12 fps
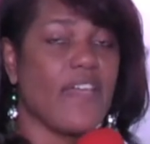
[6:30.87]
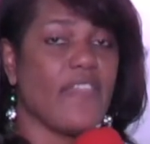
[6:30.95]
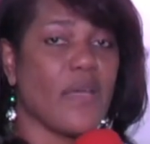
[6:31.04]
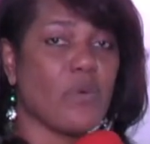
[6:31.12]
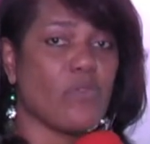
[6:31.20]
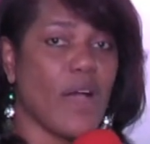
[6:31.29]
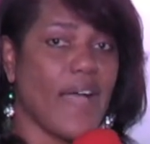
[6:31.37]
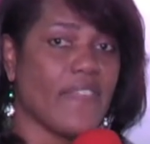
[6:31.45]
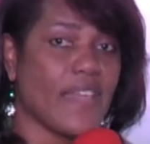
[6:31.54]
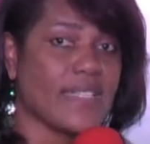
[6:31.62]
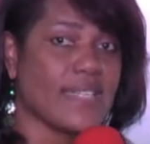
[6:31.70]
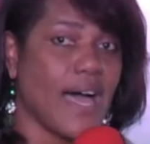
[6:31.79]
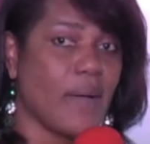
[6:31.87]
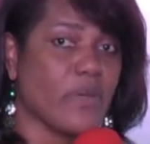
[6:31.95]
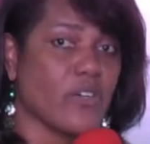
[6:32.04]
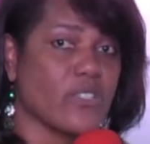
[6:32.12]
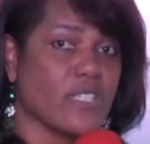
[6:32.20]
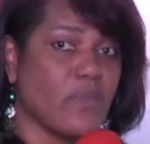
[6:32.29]
They will write that topic
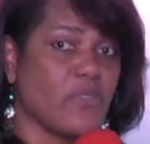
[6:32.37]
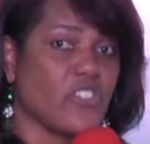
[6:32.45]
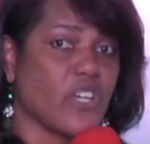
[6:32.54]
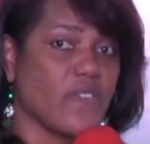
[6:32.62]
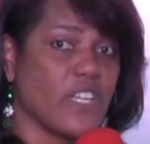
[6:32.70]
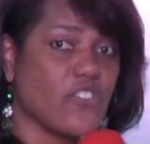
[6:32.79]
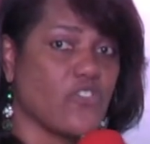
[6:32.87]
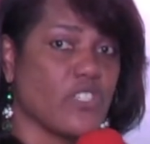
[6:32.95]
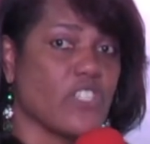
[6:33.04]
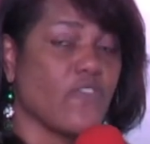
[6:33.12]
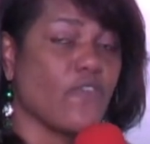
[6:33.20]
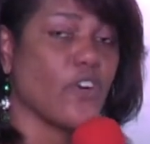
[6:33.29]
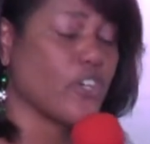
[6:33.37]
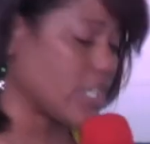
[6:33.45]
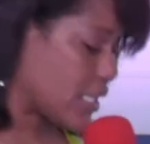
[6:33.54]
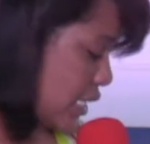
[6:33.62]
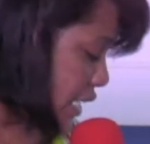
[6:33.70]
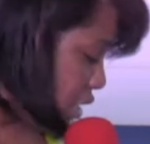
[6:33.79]
or subject of interest
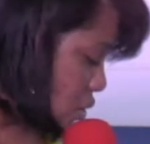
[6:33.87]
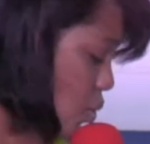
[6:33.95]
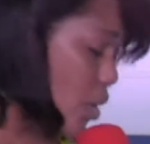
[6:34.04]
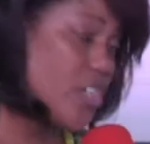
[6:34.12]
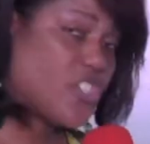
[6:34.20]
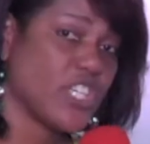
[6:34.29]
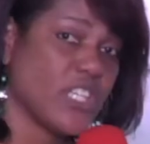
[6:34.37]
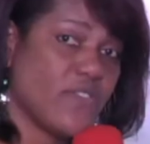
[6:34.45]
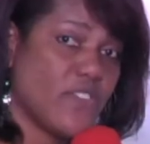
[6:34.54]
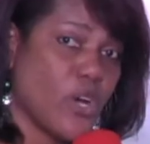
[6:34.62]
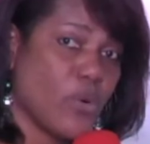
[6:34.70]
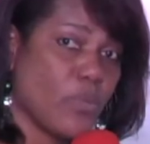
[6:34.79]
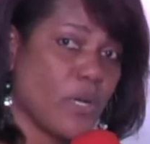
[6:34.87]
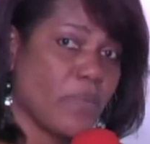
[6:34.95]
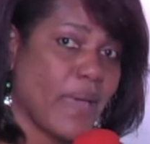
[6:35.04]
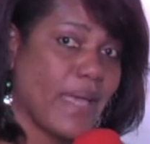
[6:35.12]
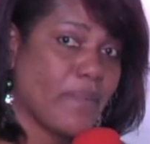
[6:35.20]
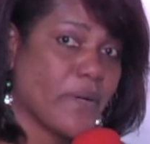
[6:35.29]
vertically on a sheet of notebook
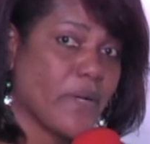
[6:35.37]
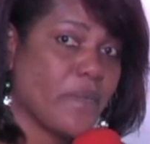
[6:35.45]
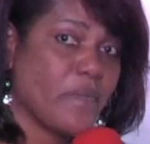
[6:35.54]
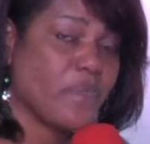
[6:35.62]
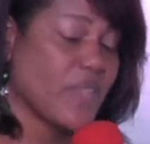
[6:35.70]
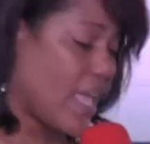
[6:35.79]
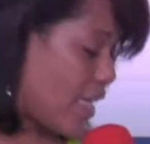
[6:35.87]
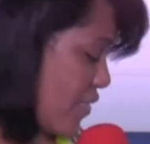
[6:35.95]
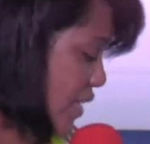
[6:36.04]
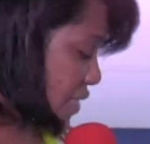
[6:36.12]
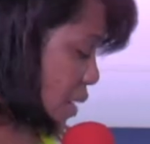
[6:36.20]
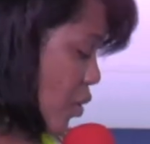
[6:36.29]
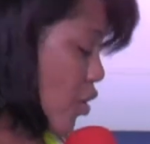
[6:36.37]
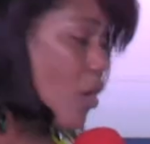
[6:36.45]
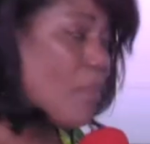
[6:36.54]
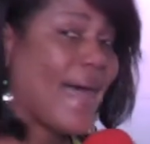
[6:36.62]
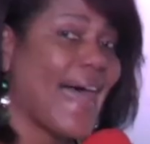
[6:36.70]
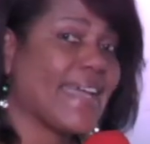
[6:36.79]
paper. Then they will go
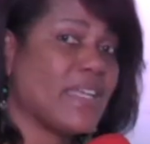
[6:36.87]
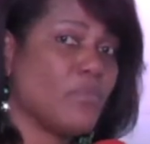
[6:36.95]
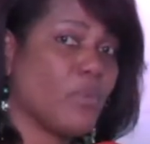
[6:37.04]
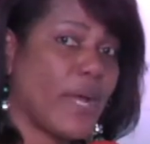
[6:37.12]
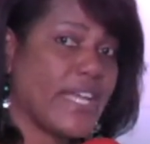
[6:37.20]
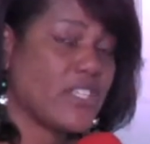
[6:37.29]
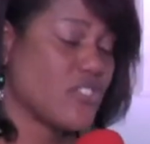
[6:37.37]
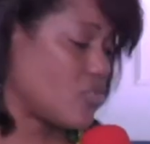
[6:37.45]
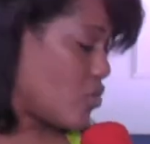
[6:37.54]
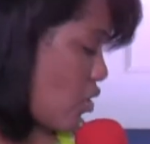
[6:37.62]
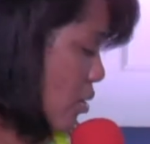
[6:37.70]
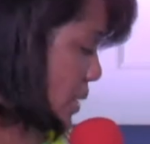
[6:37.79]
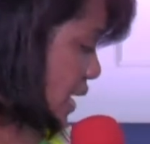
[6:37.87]
back and brainstorm and